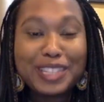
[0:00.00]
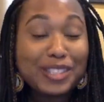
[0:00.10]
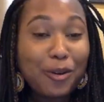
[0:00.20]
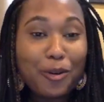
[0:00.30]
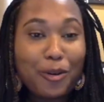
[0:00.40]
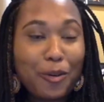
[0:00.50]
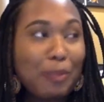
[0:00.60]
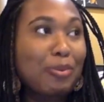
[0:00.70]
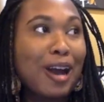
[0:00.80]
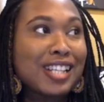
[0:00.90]
This whole
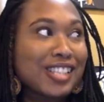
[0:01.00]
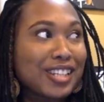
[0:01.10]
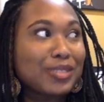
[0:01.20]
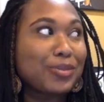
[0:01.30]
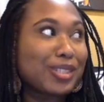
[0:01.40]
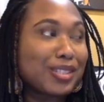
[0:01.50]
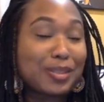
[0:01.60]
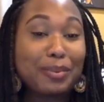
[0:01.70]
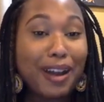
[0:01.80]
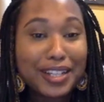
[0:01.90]
project was a
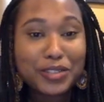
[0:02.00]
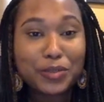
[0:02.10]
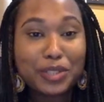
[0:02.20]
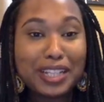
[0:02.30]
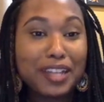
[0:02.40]
surprise for me.